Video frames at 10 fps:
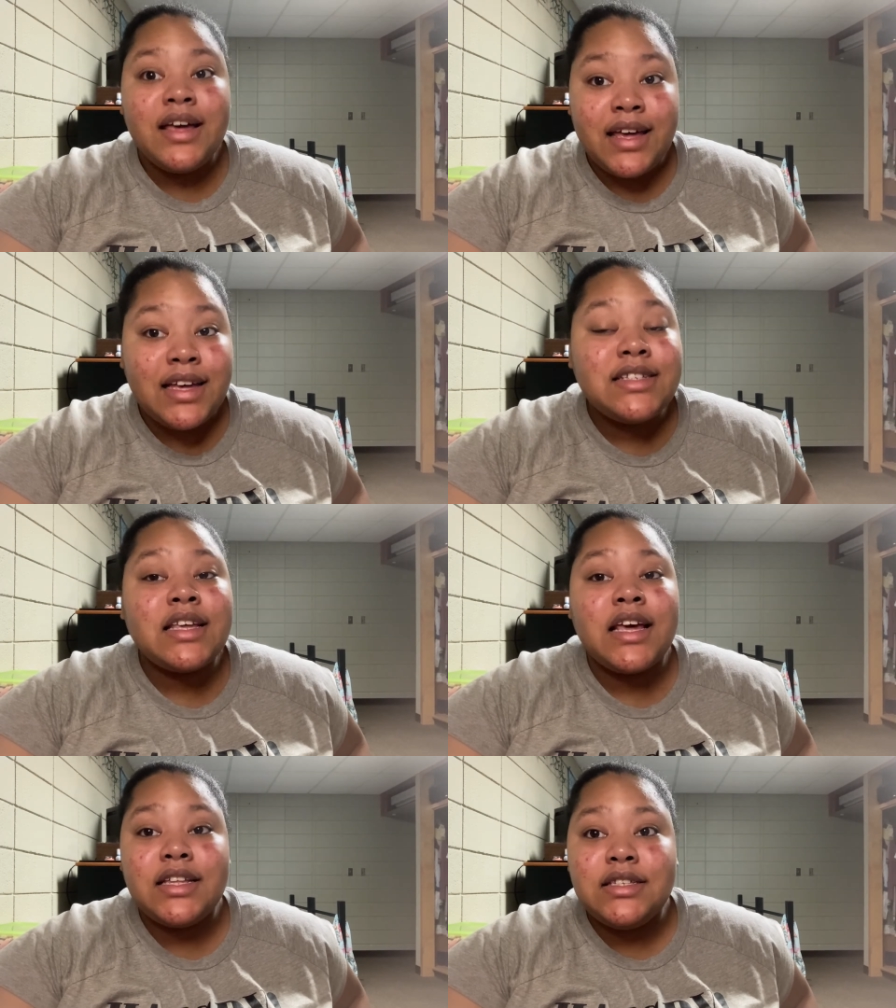his
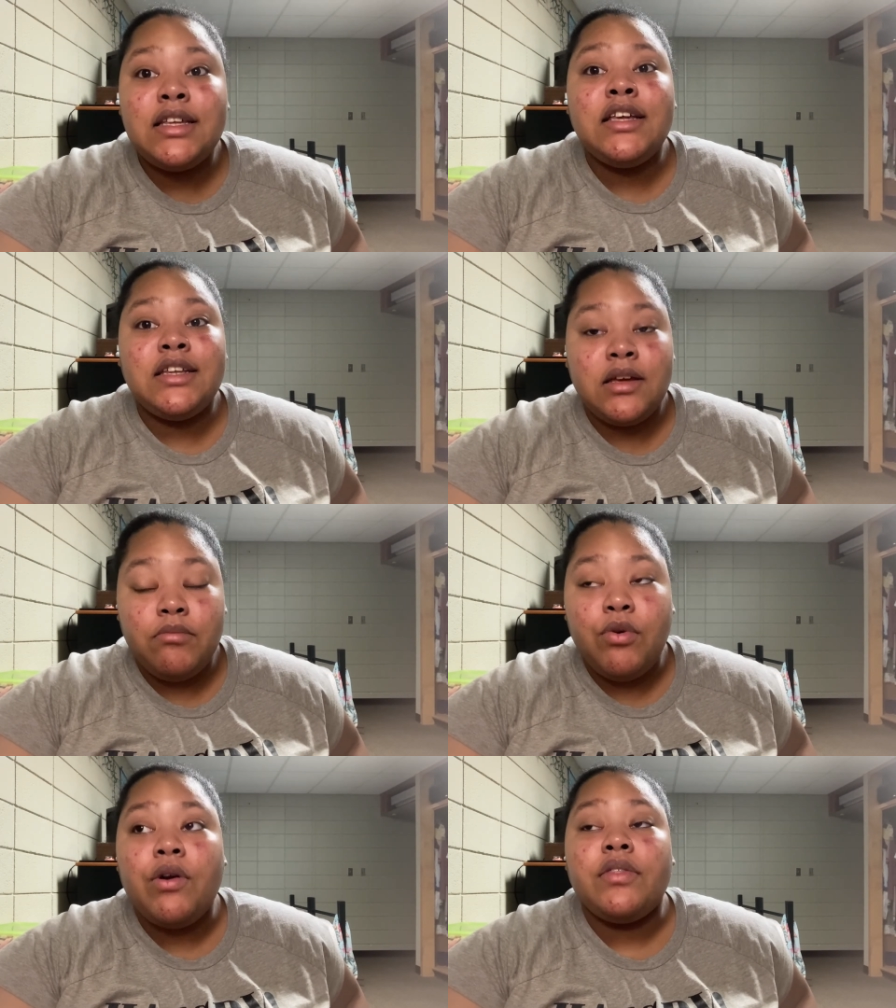kids need him
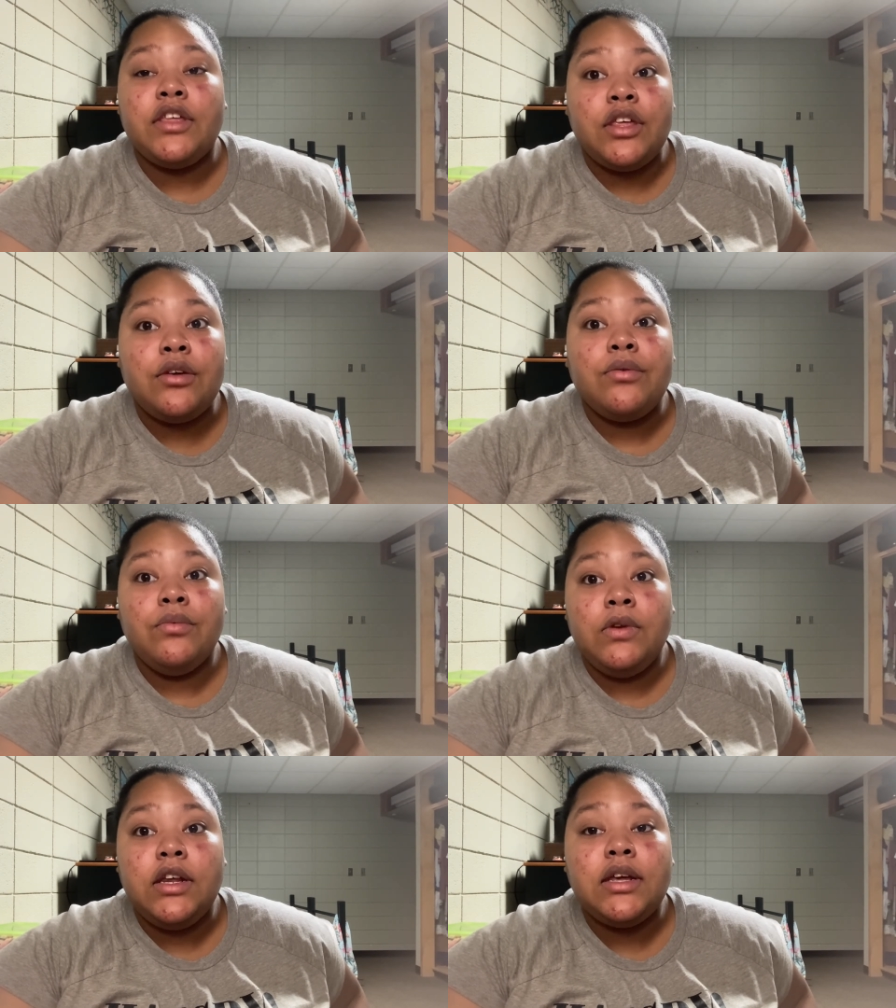more than you
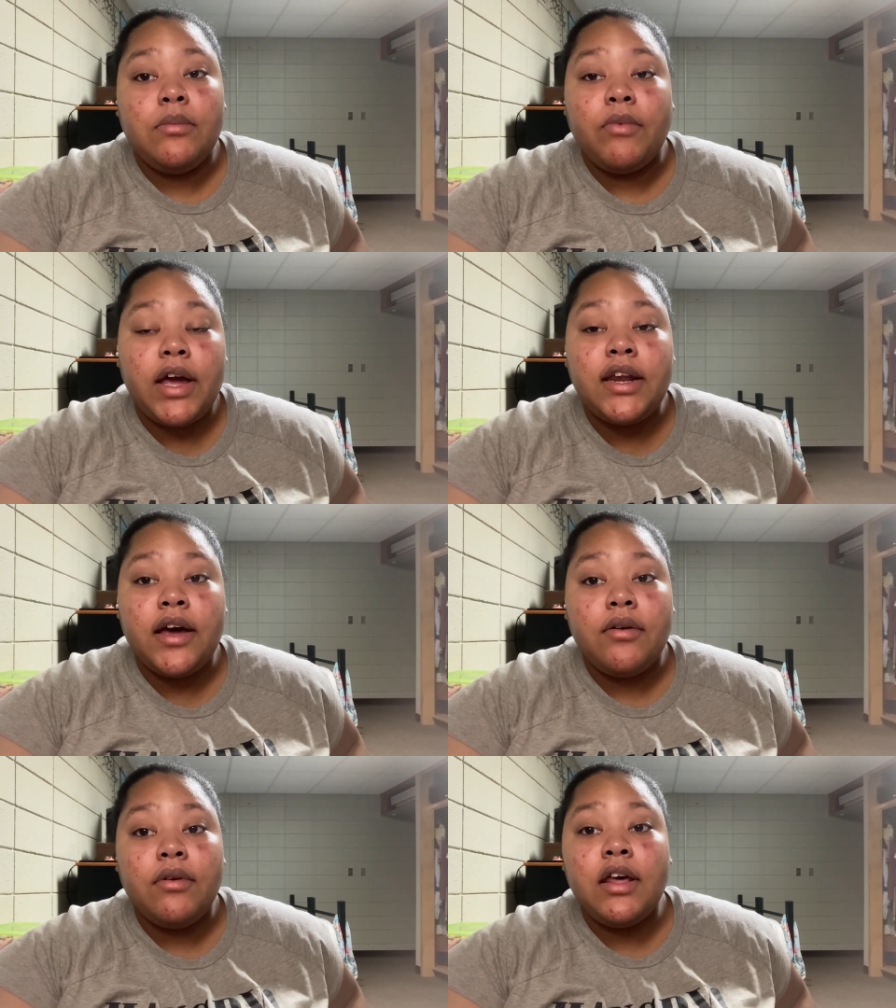need him right
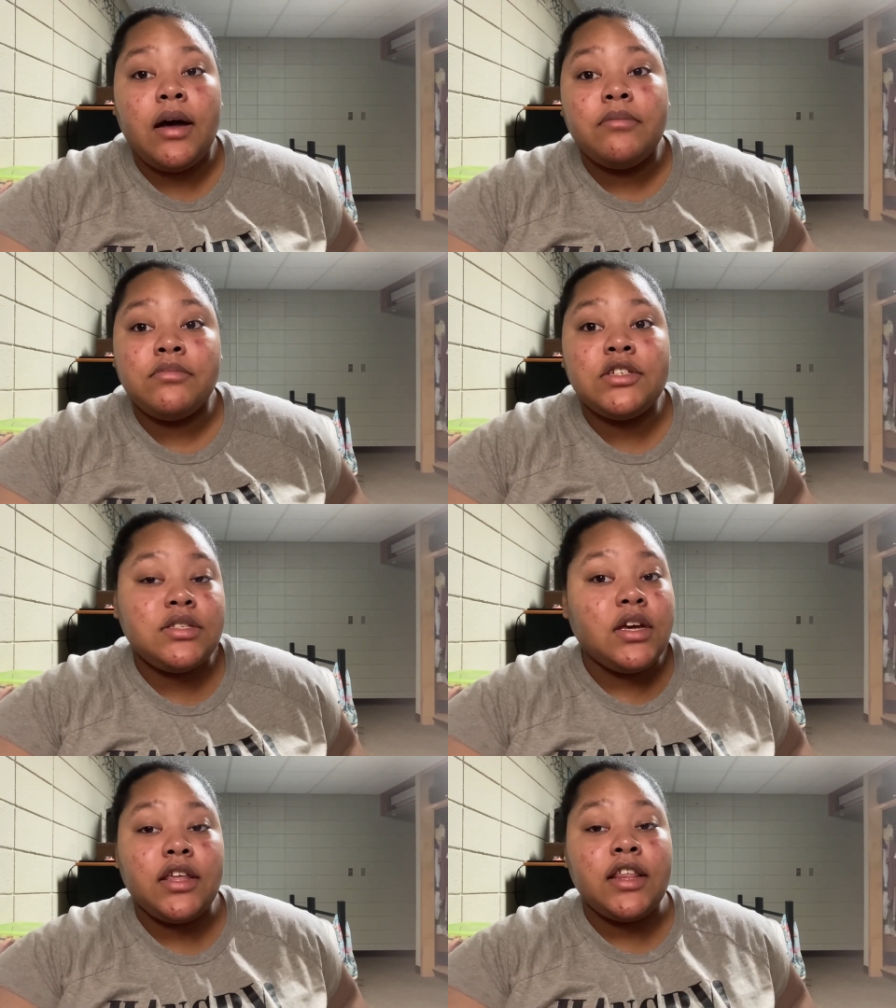now. And I'm just
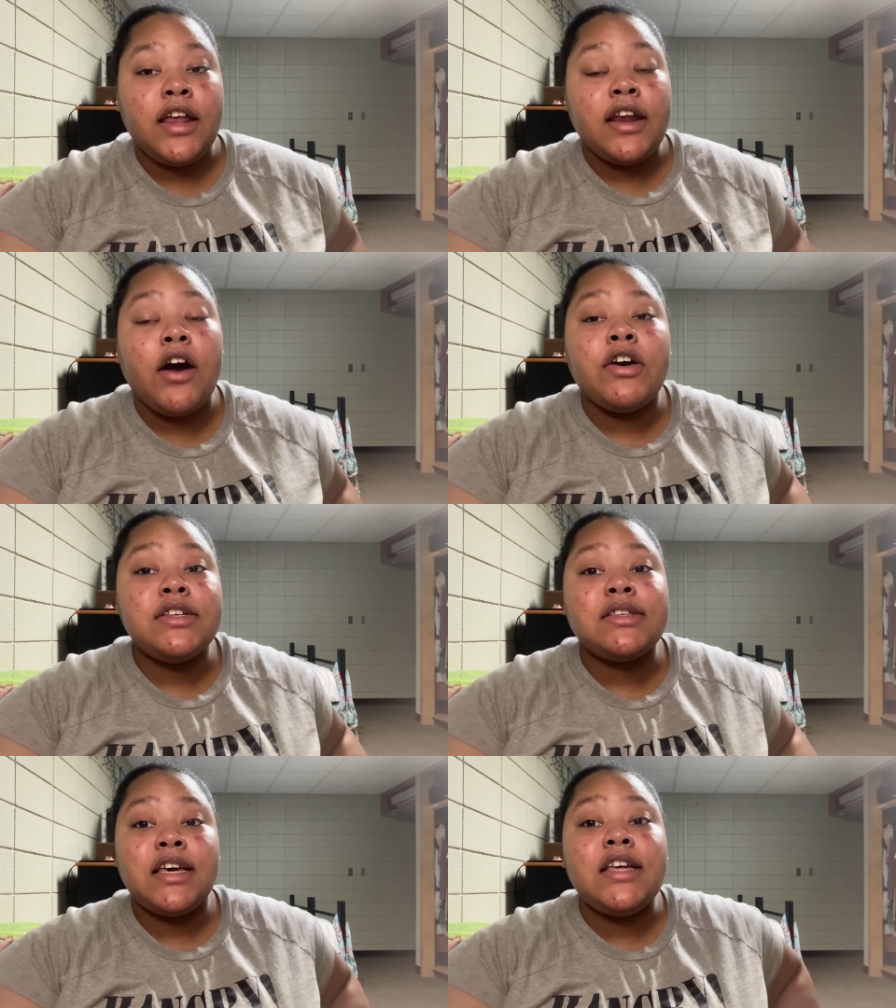telling you that now.
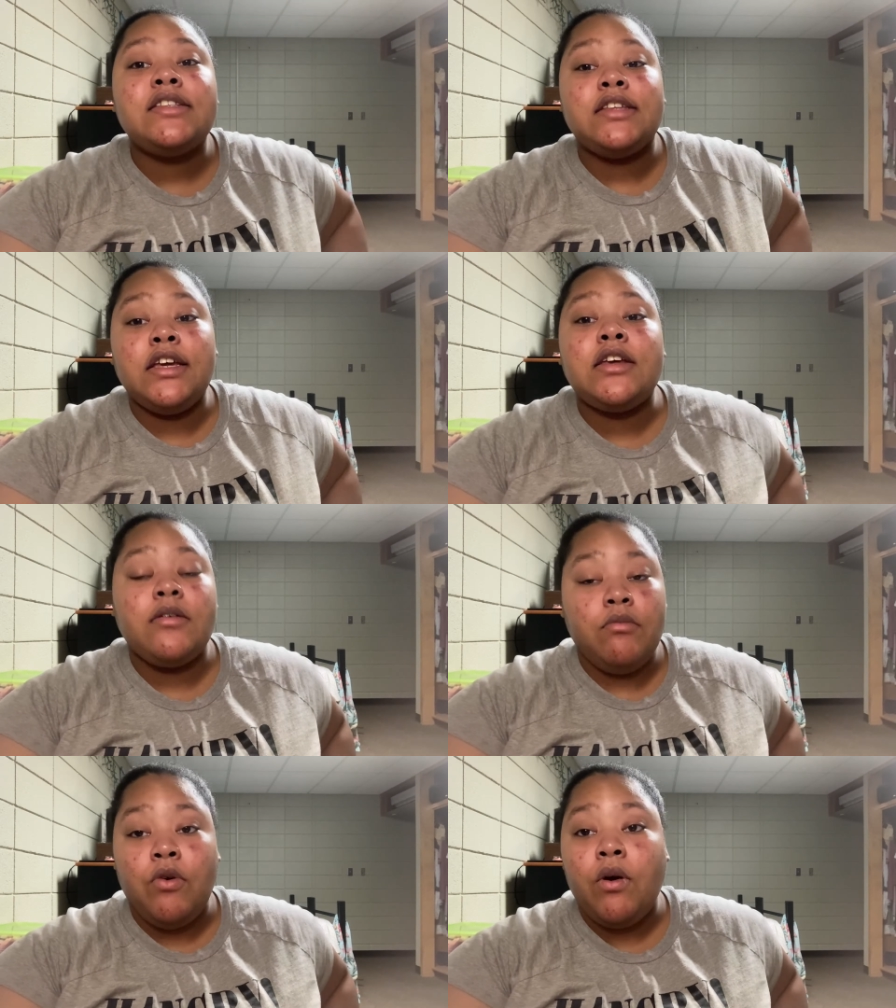His kids need
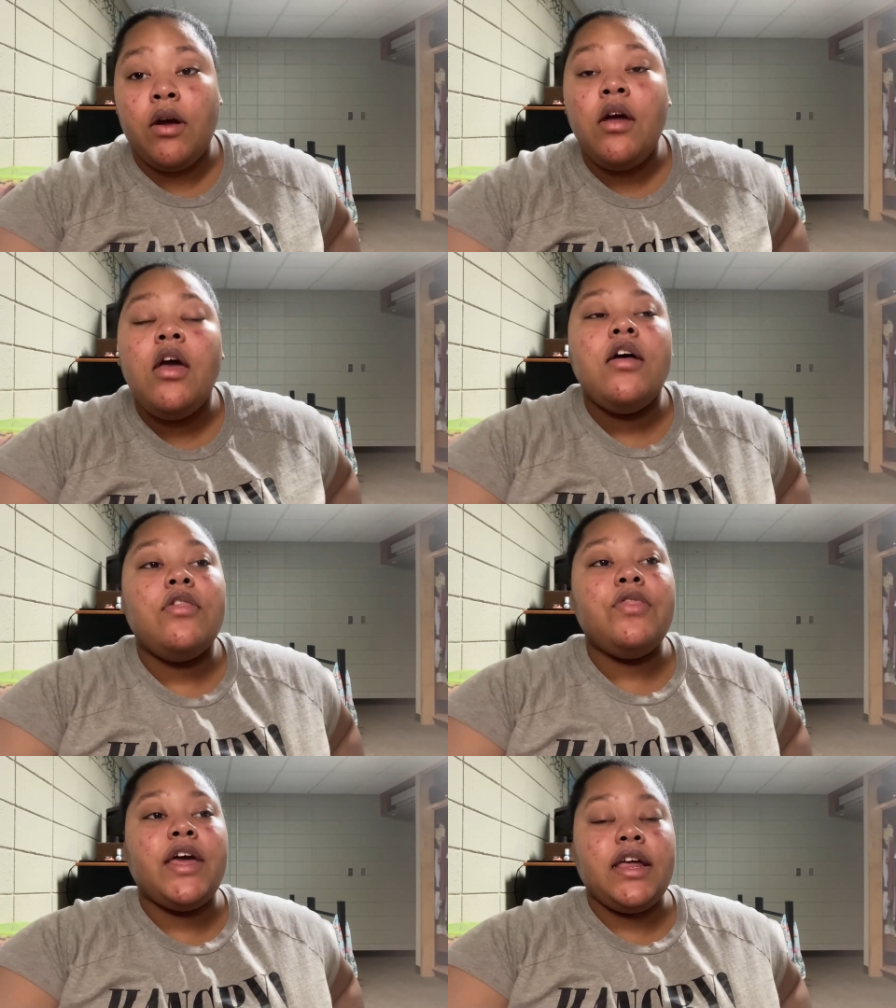him more
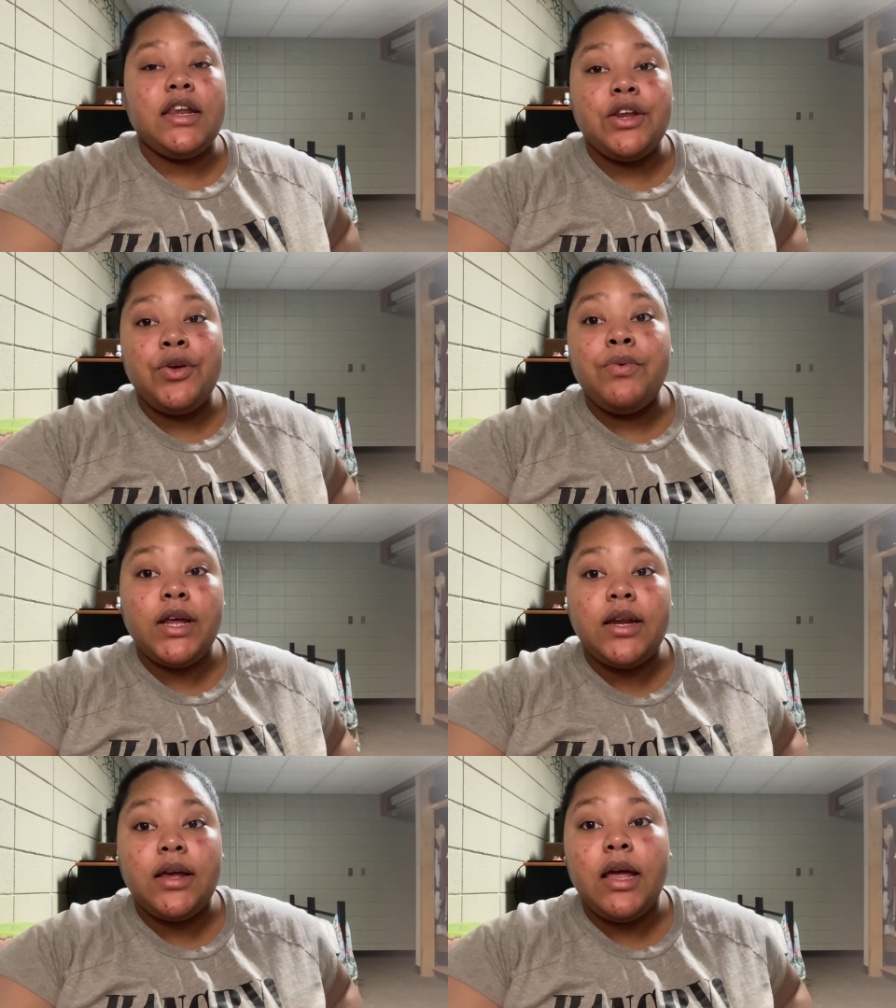than you
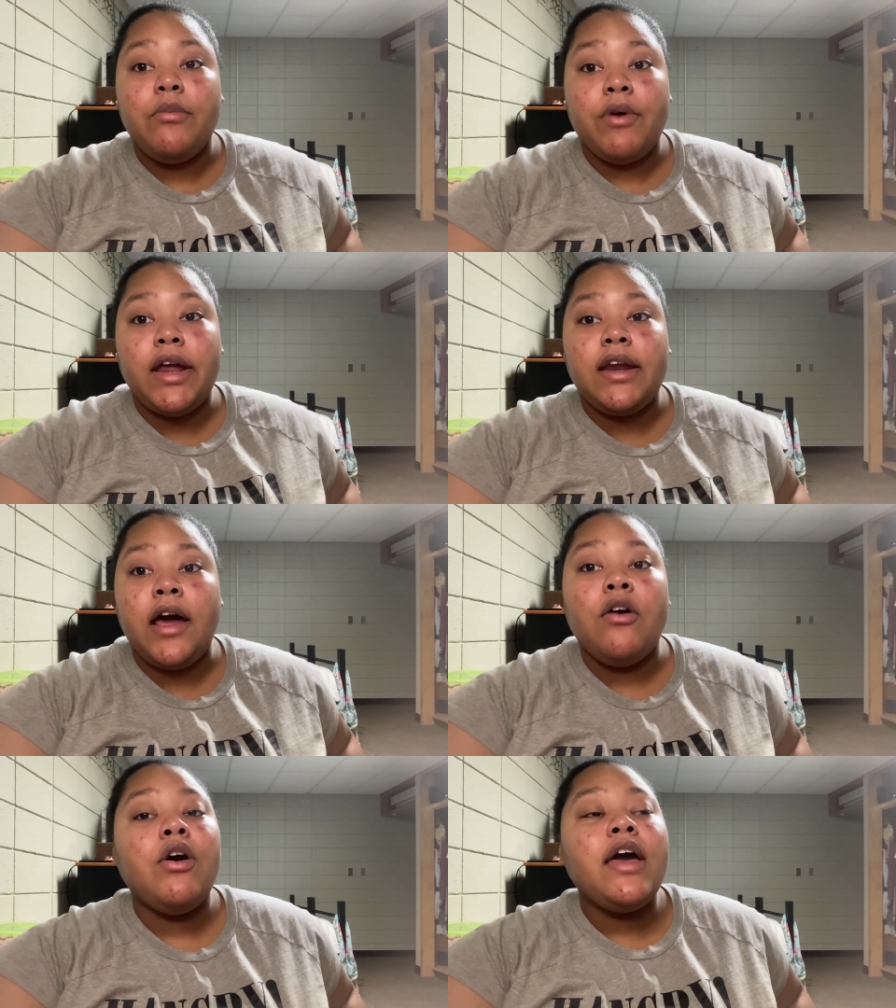need him right now.